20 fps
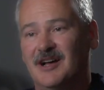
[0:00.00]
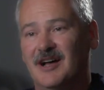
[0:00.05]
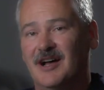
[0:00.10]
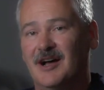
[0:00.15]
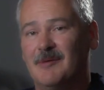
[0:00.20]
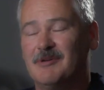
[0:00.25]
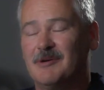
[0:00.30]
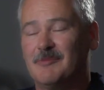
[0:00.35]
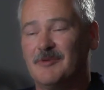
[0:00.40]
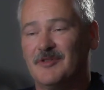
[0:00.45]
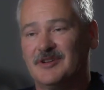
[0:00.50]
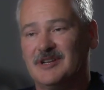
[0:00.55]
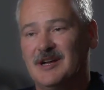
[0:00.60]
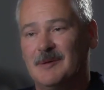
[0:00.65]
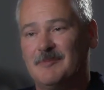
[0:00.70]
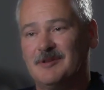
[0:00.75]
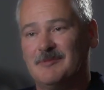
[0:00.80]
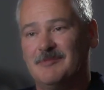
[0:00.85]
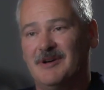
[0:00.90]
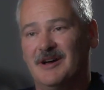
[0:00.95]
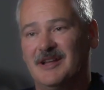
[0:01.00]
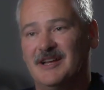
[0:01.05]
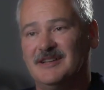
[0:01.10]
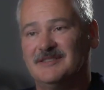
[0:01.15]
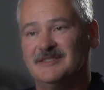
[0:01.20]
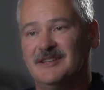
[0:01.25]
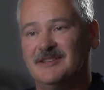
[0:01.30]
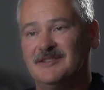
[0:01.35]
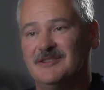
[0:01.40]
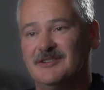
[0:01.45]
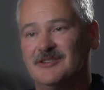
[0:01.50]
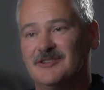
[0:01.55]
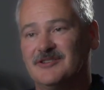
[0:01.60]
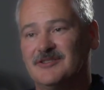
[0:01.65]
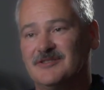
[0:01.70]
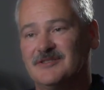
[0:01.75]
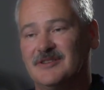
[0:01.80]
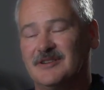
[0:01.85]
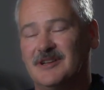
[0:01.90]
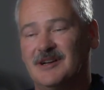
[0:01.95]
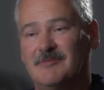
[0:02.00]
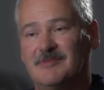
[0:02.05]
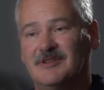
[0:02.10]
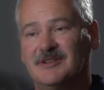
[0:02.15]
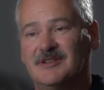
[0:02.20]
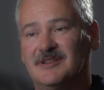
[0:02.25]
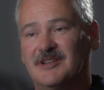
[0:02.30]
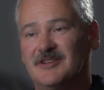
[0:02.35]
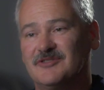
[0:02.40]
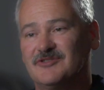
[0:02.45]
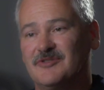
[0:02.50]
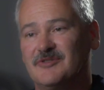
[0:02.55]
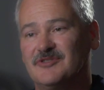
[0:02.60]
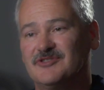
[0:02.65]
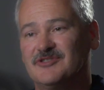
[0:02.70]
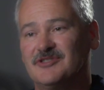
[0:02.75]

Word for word: I've been with the company about 18 years and I'm an industrial